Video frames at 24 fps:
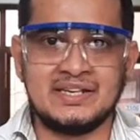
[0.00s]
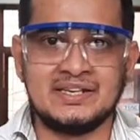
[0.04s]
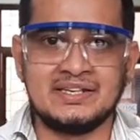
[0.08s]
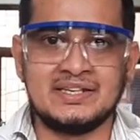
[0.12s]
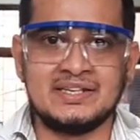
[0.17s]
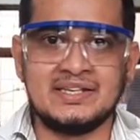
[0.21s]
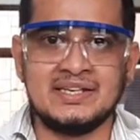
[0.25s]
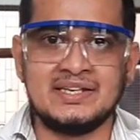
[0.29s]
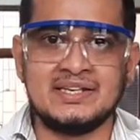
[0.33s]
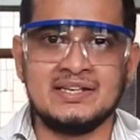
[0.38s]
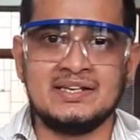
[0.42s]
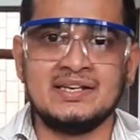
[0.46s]
in
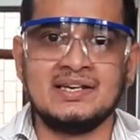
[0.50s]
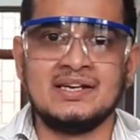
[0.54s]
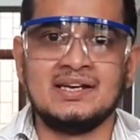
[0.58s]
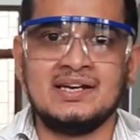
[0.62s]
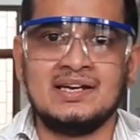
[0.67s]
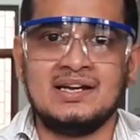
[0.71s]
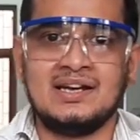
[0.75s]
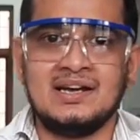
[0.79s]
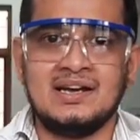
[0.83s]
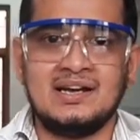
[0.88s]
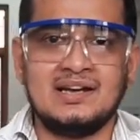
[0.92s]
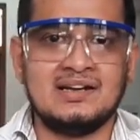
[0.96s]
the
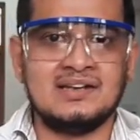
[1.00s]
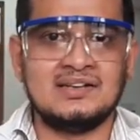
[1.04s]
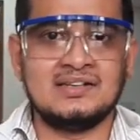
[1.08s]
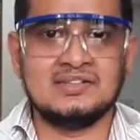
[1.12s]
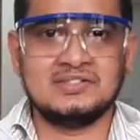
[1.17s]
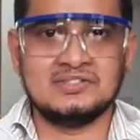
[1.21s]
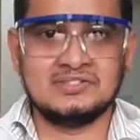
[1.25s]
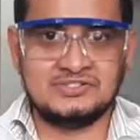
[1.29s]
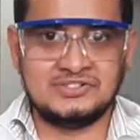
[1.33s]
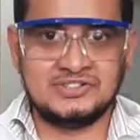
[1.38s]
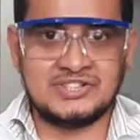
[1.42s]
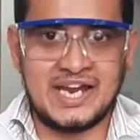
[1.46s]

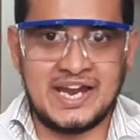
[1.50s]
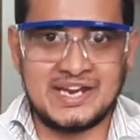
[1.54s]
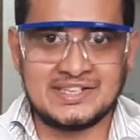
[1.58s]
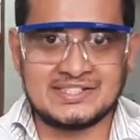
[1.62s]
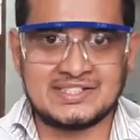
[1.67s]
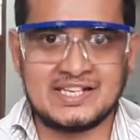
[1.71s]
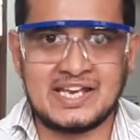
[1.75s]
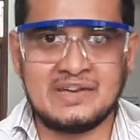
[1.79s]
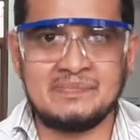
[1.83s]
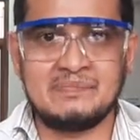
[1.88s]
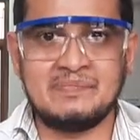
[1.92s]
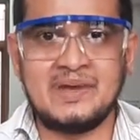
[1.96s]

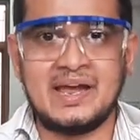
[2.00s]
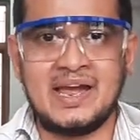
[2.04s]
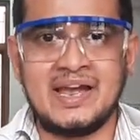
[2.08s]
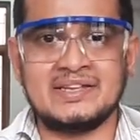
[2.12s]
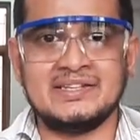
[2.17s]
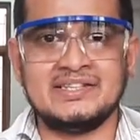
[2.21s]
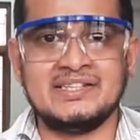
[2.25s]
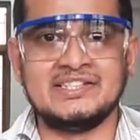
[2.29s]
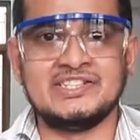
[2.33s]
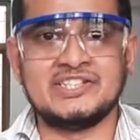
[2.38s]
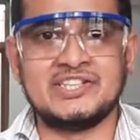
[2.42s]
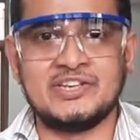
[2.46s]
JANS lab
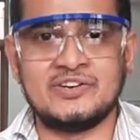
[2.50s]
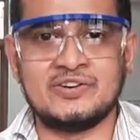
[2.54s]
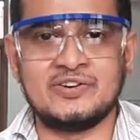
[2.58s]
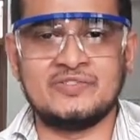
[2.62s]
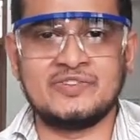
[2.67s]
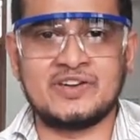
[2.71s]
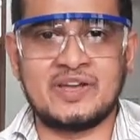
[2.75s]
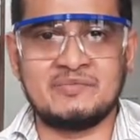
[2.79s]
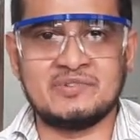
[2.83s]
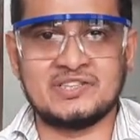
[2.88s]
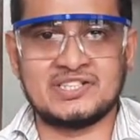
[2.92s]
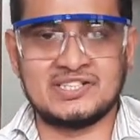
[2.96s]
at the Institute
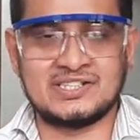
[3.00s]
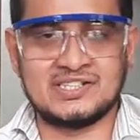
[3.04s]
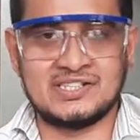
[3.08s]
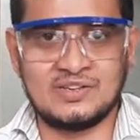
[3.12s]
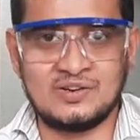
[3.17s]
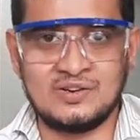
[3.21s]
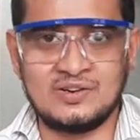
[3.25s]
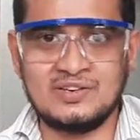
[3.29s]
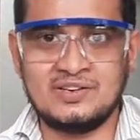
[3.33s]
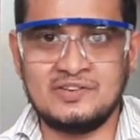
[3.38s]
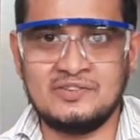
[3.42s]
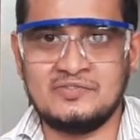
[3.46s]
of Chemistry
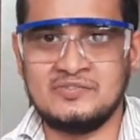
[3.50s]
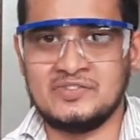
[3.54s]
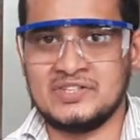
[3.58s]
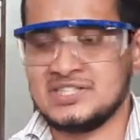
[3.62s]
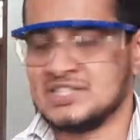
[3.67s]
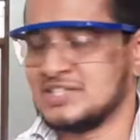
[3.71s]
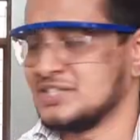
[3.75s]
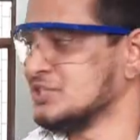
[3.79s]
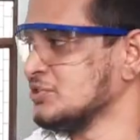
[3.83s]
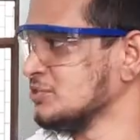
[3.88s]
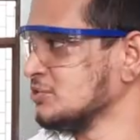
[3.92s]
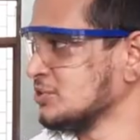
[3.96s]
Ceylon,
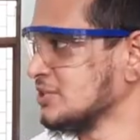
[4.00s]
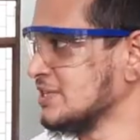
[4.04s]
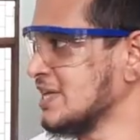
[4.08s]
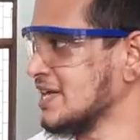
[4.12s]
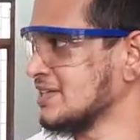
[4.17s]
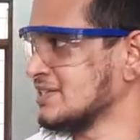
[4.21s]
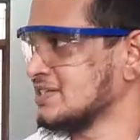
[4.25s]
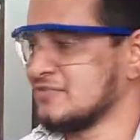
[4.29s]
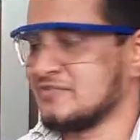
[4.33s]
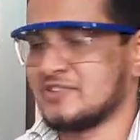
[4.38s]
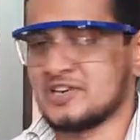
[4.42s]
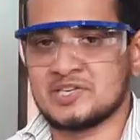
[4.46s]
which is used
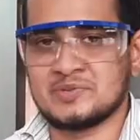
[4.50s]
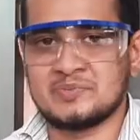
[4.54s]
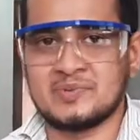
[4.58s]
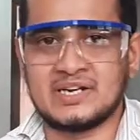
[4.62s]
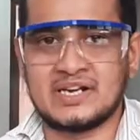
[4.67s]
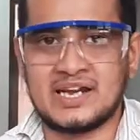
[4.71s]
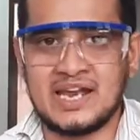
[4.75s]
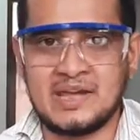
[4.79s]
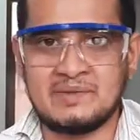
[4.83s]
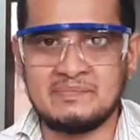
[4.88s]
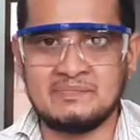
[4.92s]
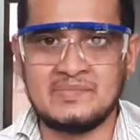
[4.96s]
as a
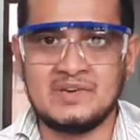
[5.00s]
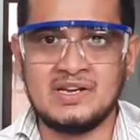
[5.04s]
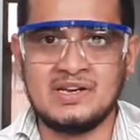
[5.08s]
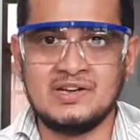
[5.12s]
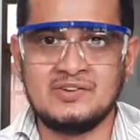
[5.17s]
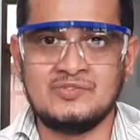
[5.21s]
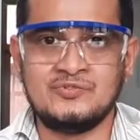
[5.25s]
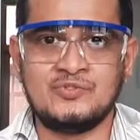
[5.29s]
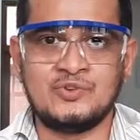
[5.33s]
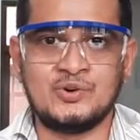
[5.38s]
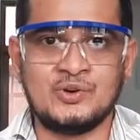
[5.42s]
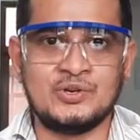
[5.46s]
freshman lab
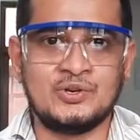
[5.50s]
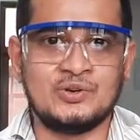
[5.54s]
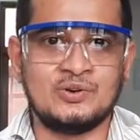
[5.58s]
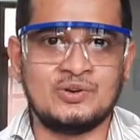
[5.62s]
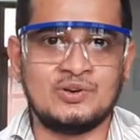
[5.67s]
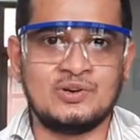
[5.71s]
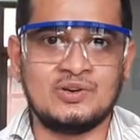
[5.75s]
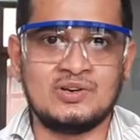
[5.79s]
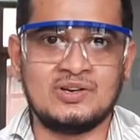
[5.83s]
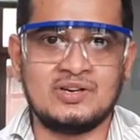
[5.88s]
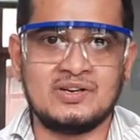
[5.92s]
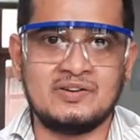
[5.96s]
for
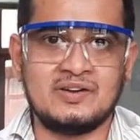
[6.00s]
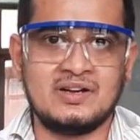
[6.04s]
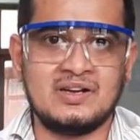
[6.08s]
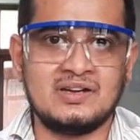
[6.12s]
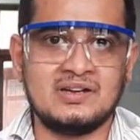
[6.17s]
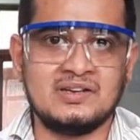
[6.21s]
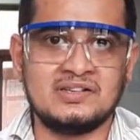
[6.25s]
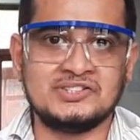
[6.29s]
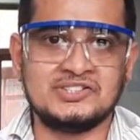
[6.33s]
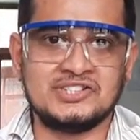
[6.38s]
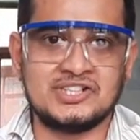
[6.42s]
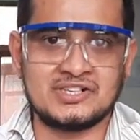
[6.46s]

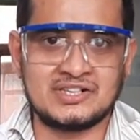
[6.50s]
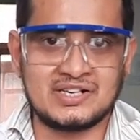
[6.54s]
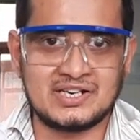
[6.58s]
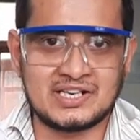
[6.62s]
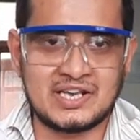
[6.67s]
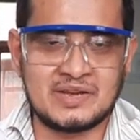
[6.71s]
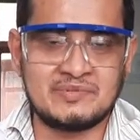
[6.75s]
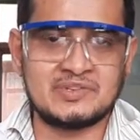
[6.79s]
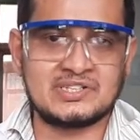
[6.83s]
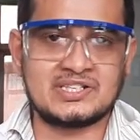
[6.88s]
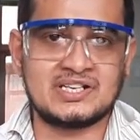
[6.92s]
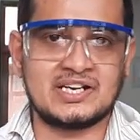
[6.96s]
your general
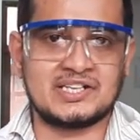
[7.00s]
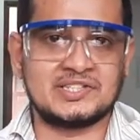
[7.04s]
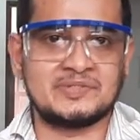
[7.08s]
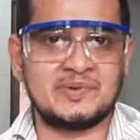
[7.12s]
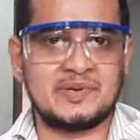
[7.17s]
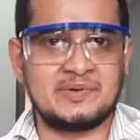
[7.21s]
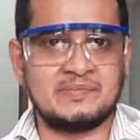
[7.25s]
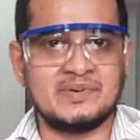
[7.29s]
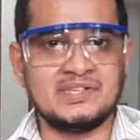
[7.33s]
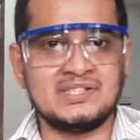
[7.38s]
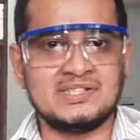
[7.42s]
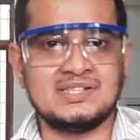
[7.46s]
chemistry
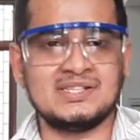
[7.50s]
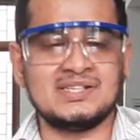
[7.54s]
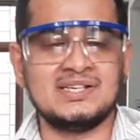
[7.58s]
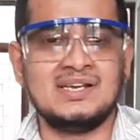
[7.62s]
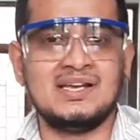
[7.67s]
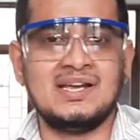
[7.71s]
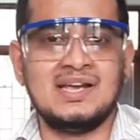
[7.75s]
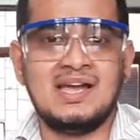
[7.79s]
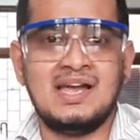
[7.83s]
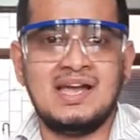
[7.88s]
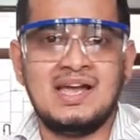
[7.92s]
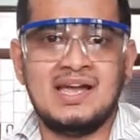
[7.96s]
experiments.
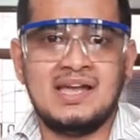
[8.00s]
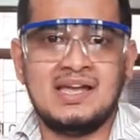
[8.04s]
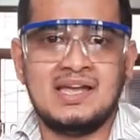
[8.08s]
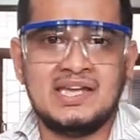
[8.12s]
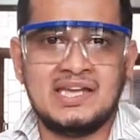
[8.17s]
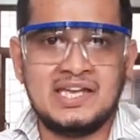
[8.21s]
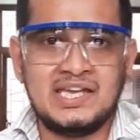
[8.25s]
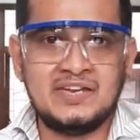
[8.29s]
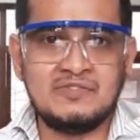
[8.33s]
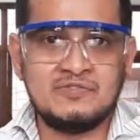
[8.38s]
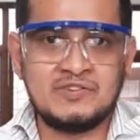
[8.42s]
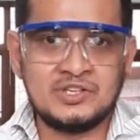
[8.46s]

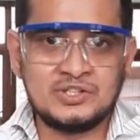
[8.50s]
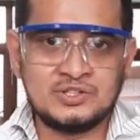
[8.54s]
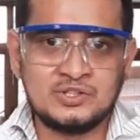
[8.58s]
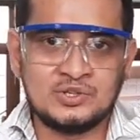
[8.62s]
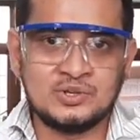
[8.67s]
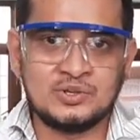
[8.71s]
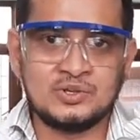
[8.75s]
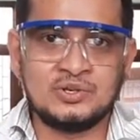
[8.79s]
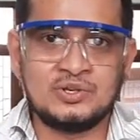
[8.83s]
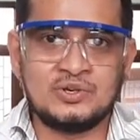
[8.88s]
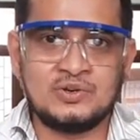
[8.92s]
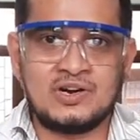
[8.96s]
Even
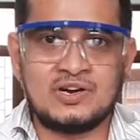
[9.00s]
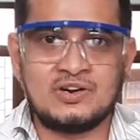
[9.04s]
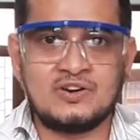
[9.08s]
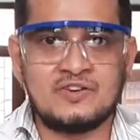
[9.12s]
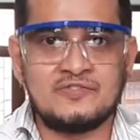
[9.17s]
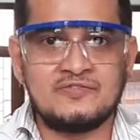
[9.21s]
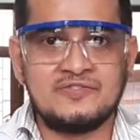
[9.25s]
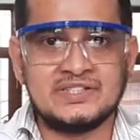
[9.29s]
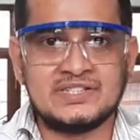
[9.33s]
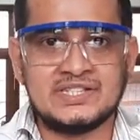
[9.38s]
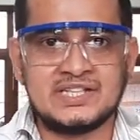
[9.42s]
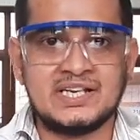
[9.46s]
though you are
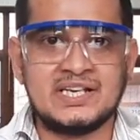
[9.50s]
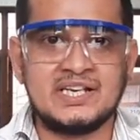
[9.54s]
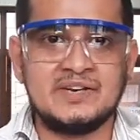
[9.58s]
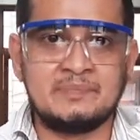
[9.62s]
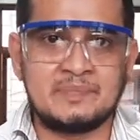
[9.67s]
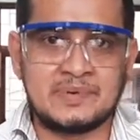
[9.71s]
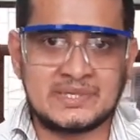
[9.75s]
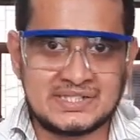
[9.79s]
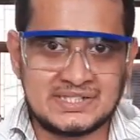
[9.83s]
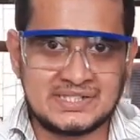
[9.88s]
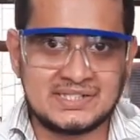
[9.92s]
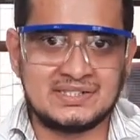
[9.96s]
not physically
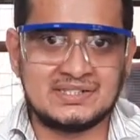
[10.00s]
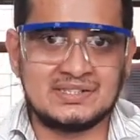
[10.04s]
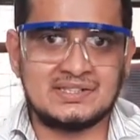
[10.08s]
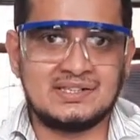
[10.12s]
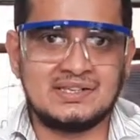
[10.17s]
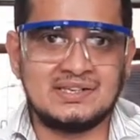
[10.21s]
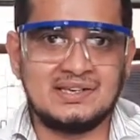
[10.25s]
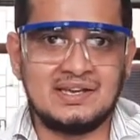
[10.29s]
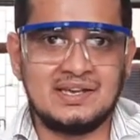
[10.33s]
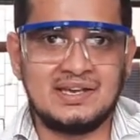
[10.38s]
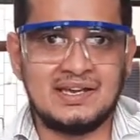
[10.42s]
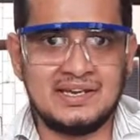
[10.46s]
present
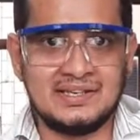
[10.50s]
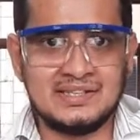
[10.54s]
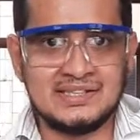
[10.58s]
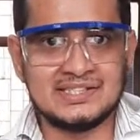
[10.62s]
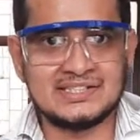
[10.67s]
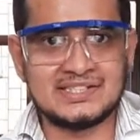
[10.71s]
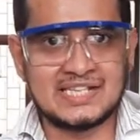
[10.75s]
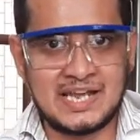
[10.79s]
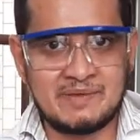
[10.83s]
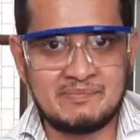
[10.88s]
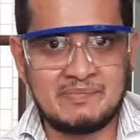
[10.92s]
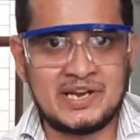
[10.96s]
in
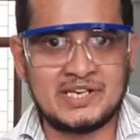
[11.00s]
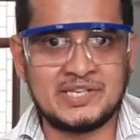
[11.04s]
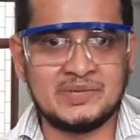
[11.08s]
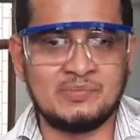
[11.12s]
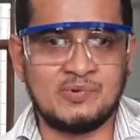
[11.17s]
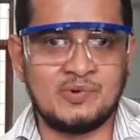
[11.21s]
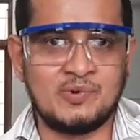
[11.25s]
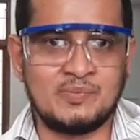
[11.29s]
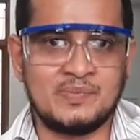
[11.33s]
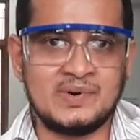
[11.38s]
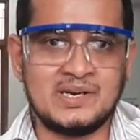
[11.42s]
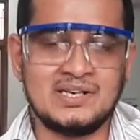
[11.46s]
this lab at the
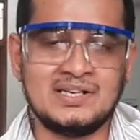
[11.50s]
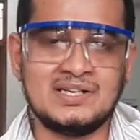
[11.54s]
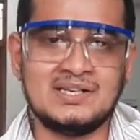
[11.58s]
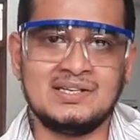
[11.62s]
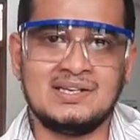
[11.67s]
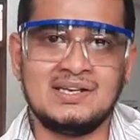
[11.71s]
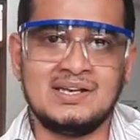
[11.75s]
moment,